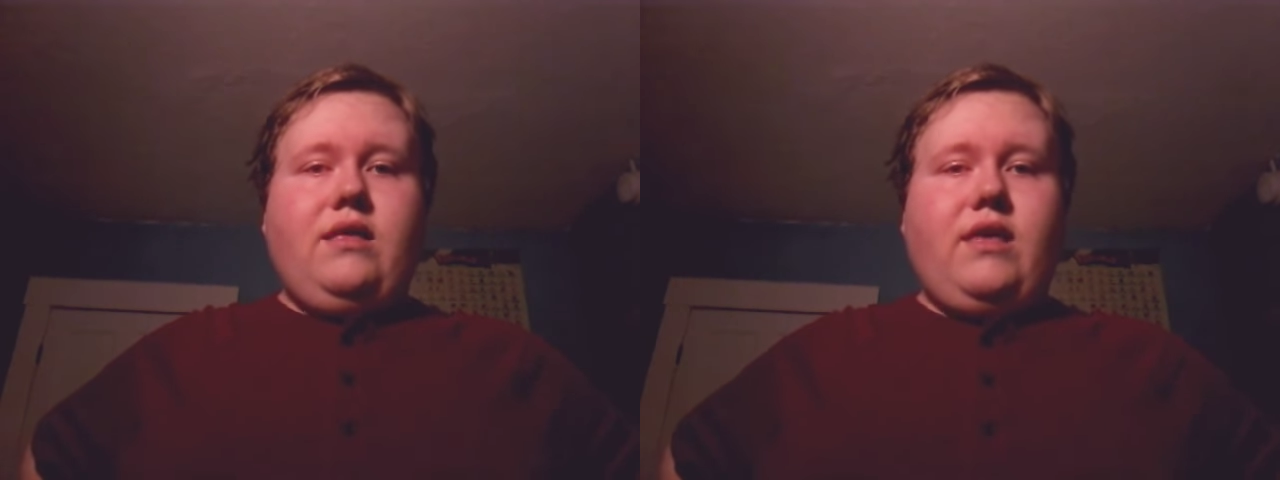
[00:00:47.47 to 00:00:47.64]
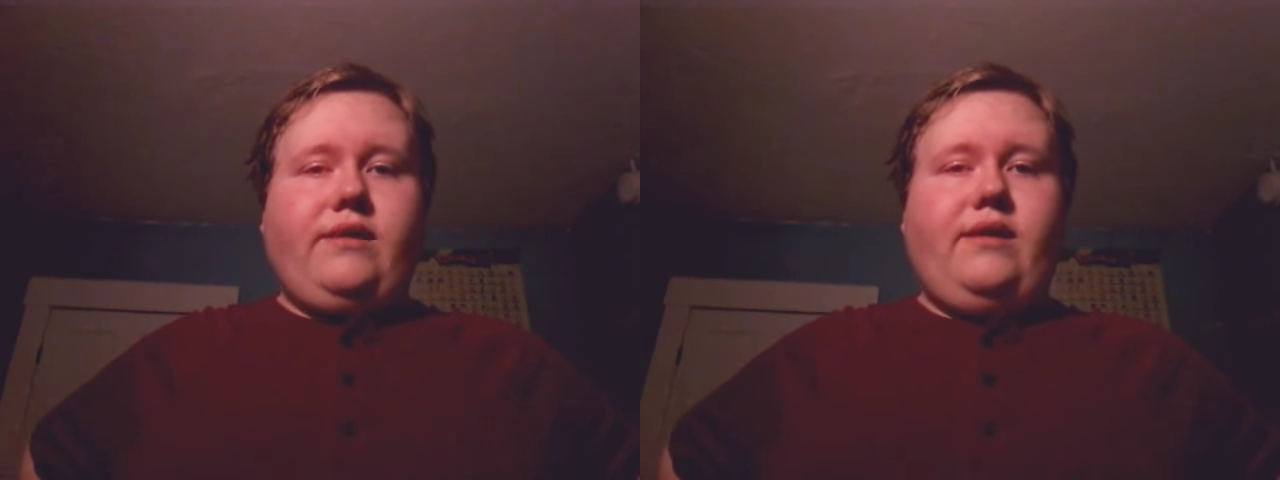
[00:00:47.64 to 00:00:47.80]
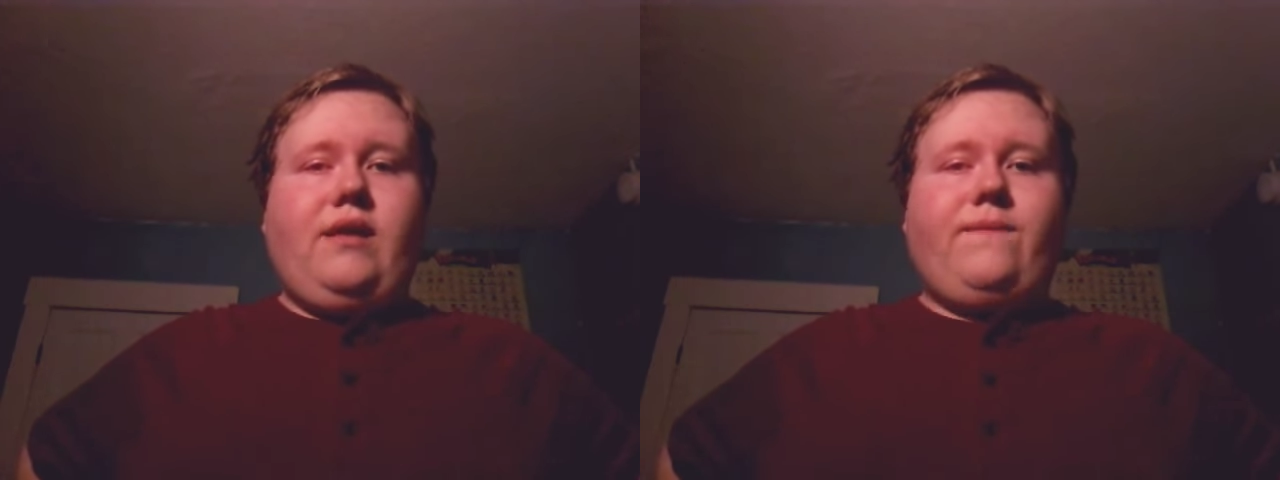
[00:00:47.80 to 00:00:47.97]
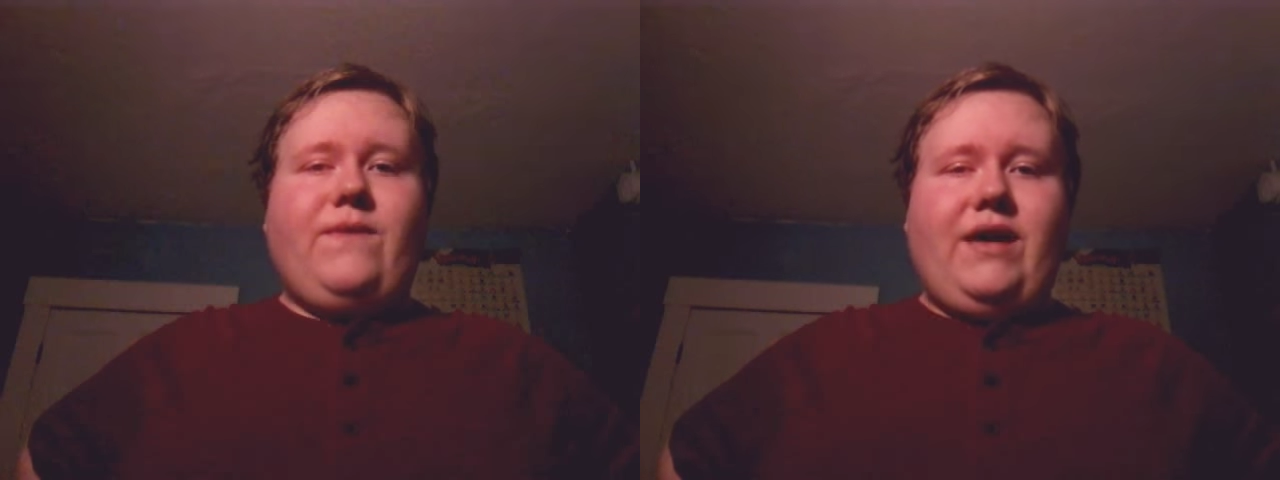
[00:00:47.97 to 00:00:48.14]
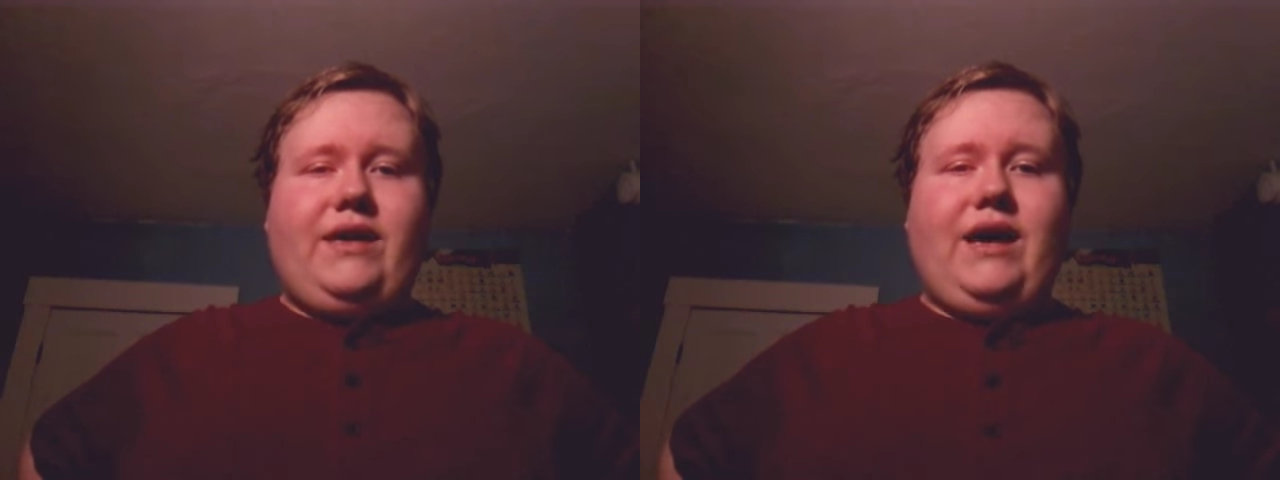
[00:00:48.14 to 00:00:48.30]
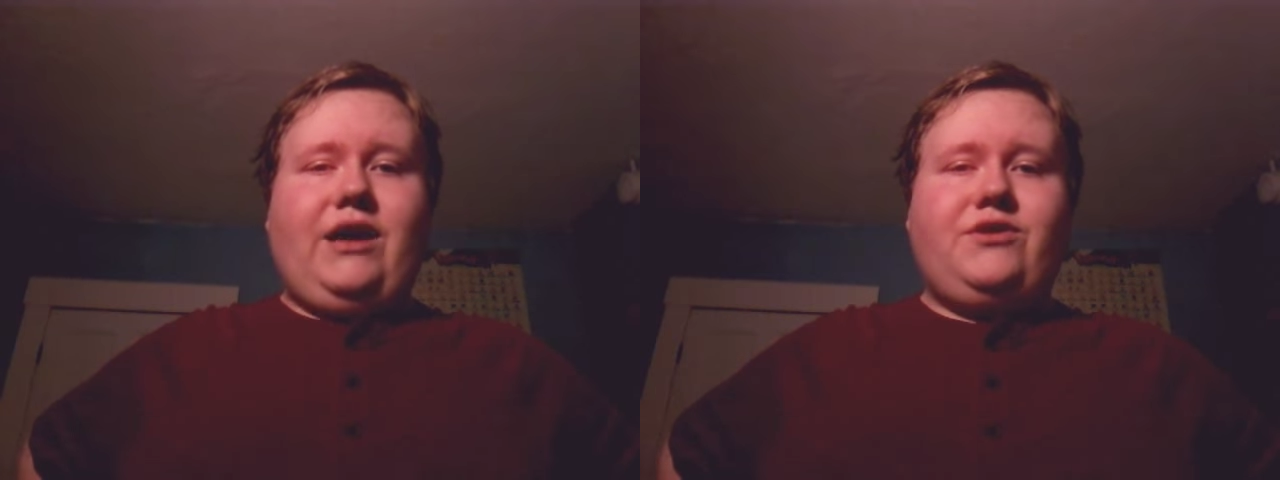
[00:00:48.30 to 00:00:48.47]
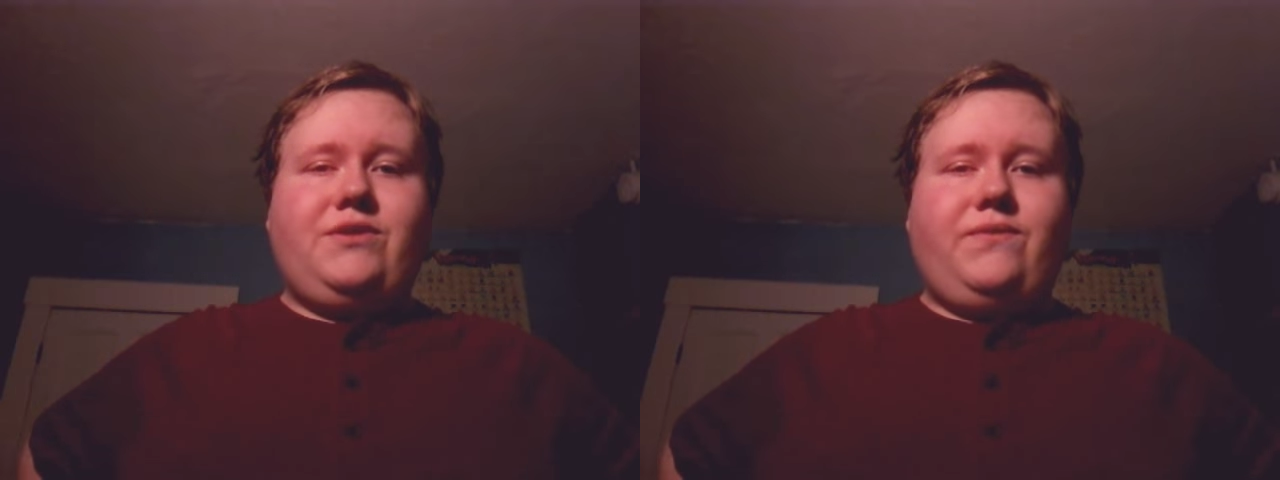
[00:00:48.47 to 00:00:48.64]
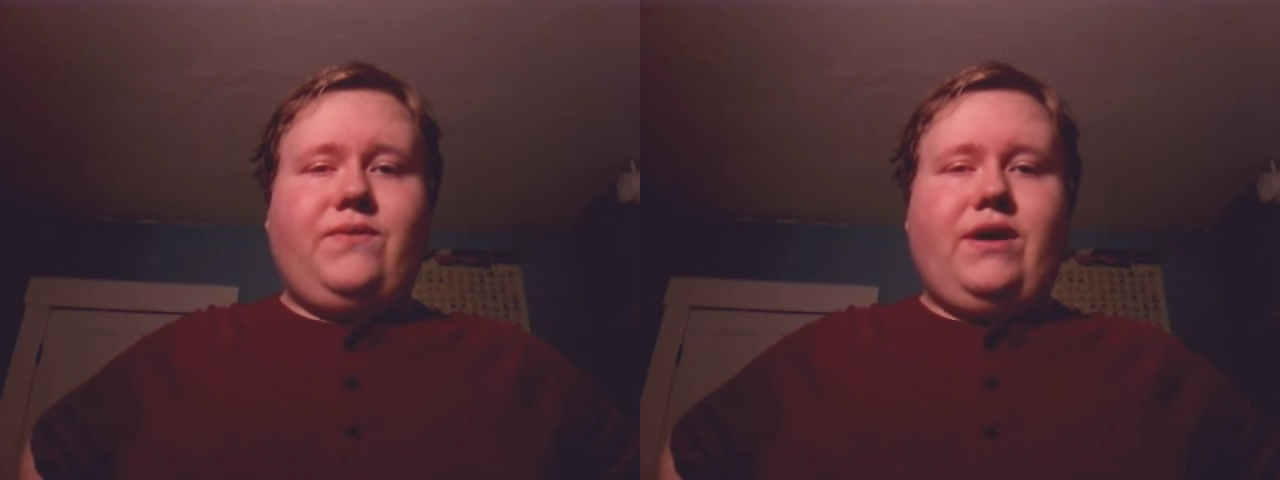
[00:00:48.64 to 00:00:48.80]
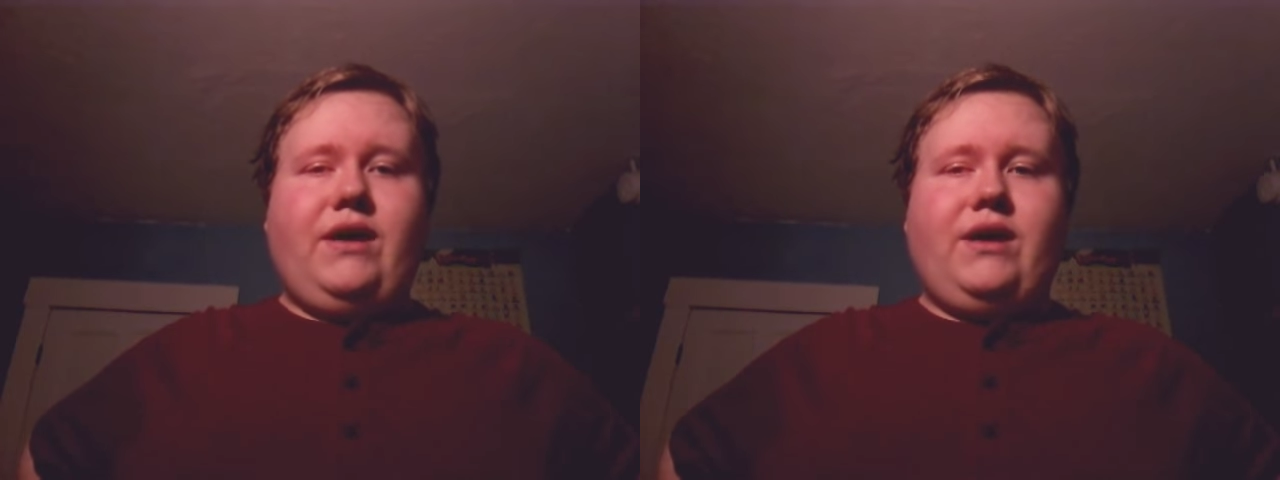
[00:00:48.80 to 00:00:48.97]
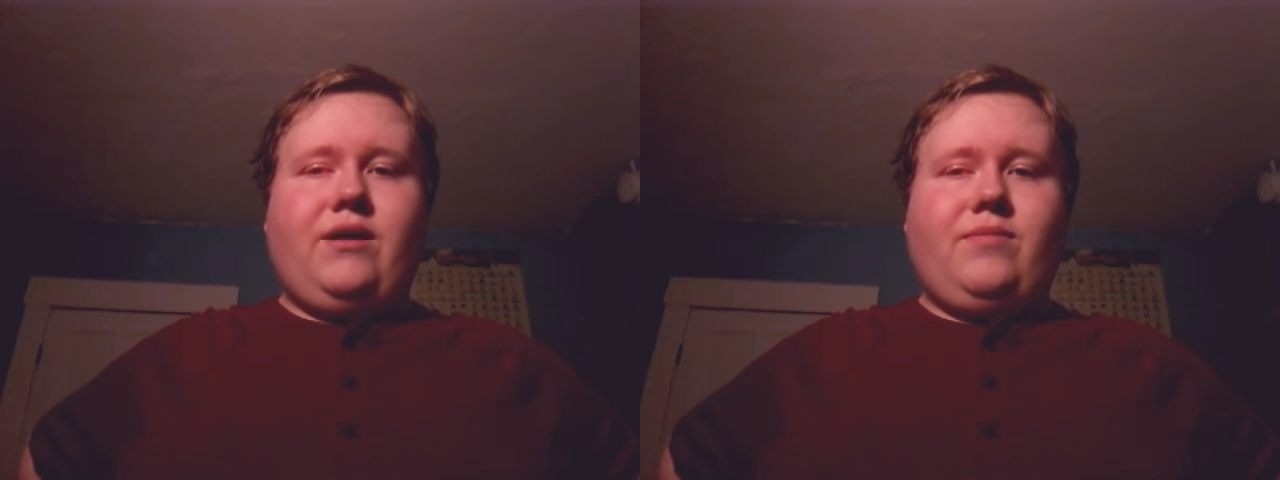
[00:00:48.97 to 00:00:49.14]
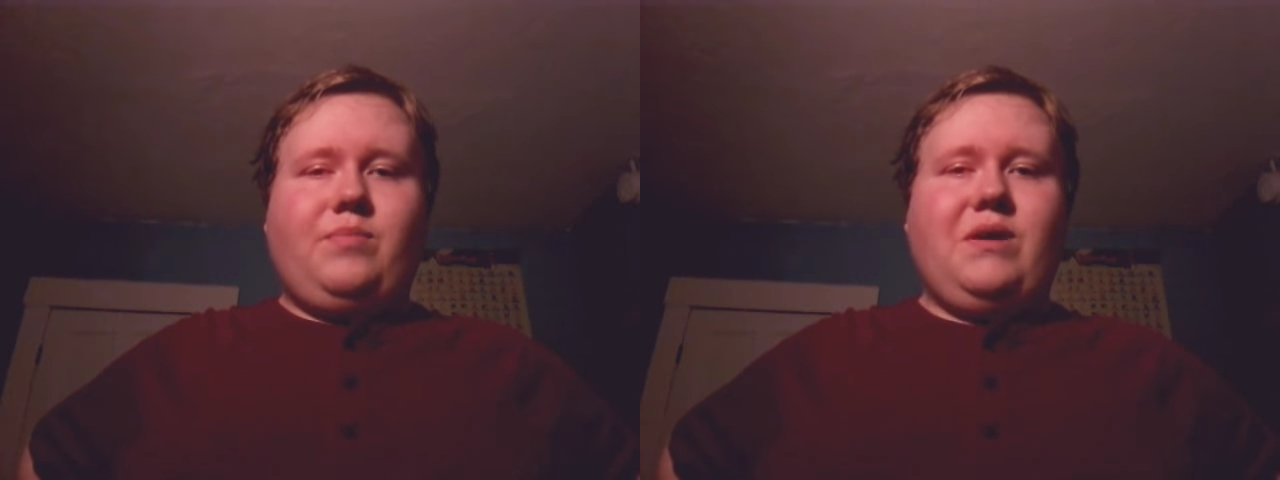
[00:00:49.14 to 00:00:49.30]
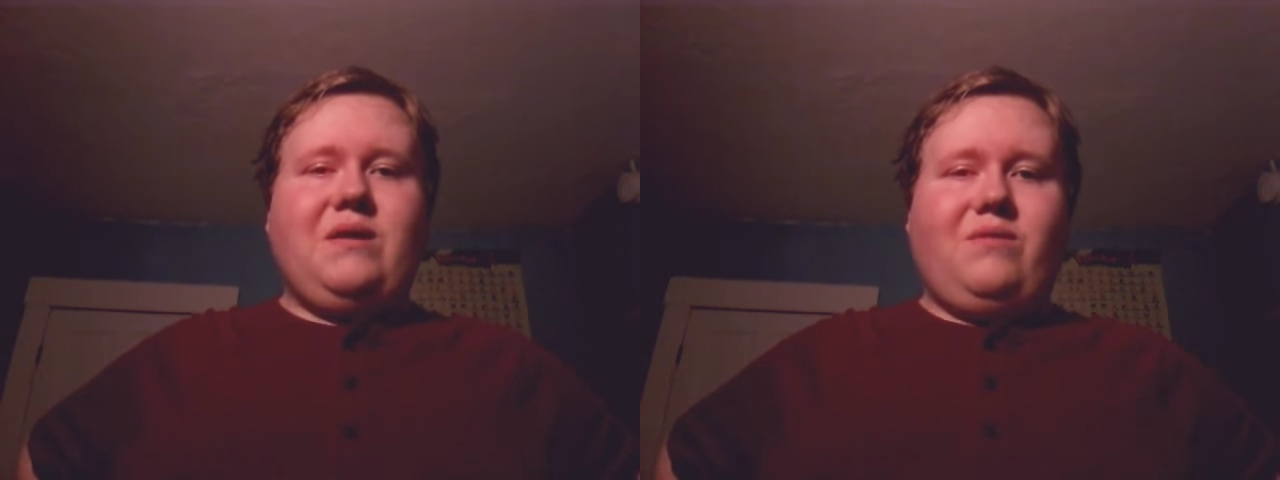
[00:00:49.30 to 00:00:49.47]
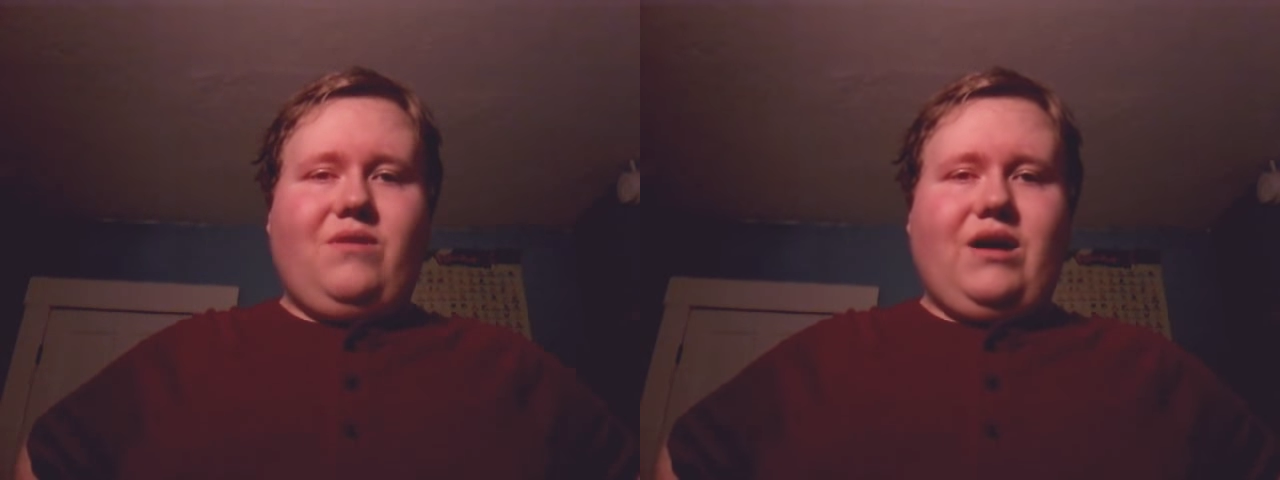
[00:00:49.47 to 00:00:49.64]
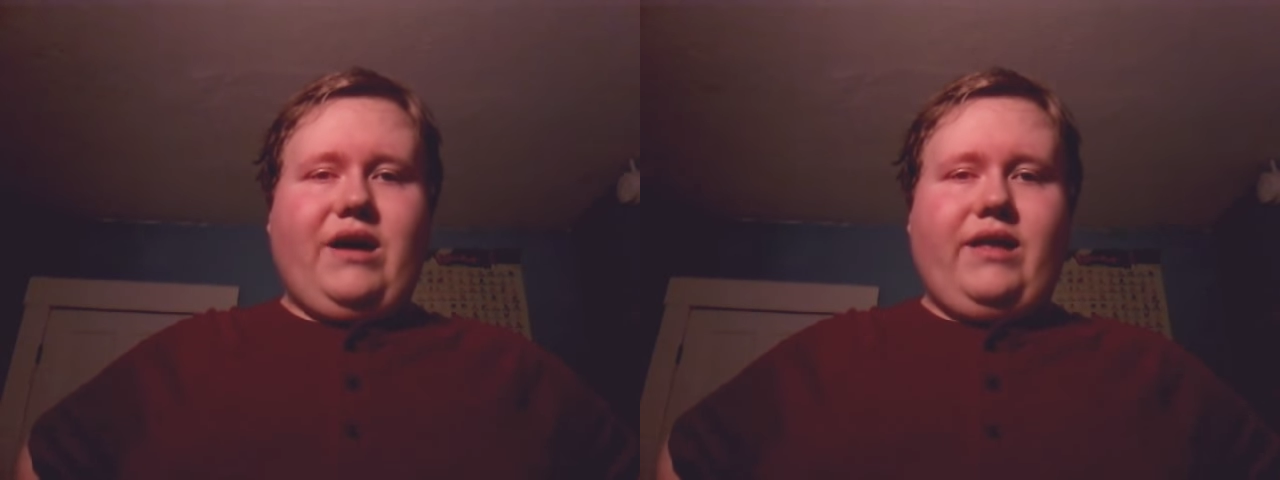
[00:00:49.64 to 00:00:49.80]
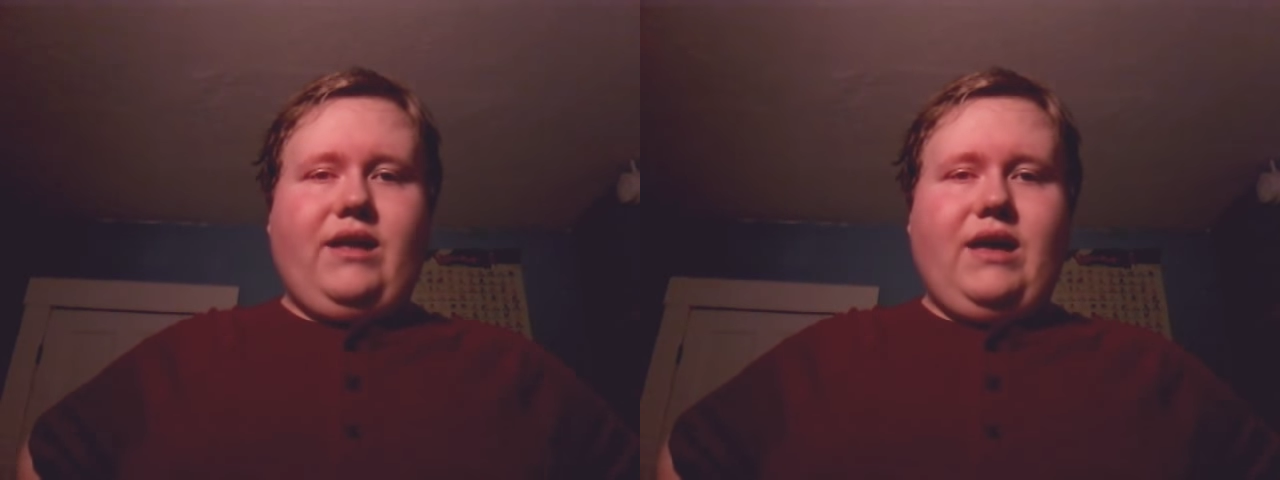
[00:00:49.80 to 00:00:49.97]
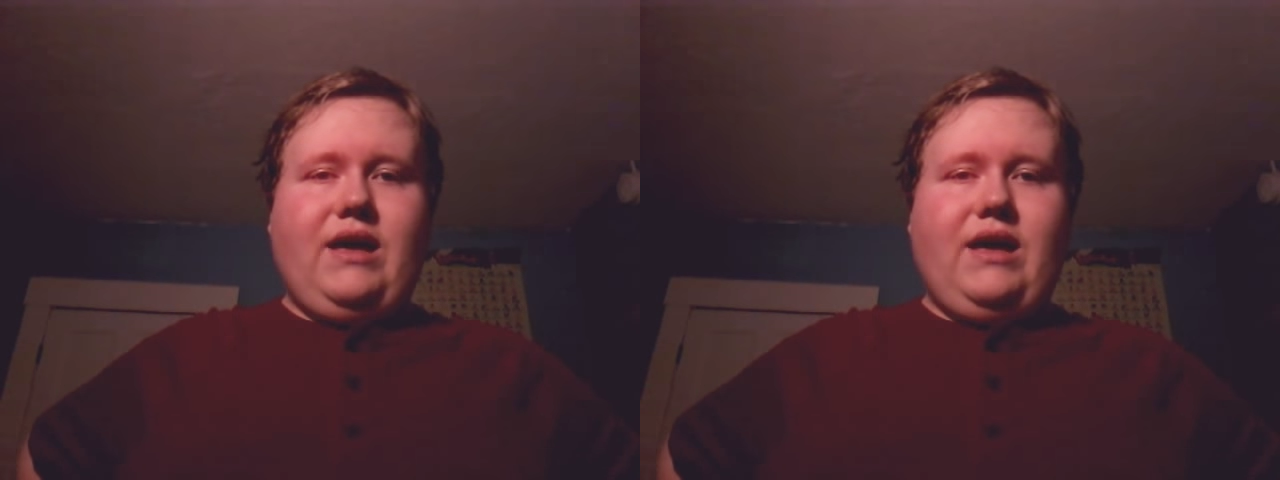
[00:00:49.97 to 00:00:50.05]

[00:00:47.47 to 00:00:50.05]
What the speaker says: vacation video, part one,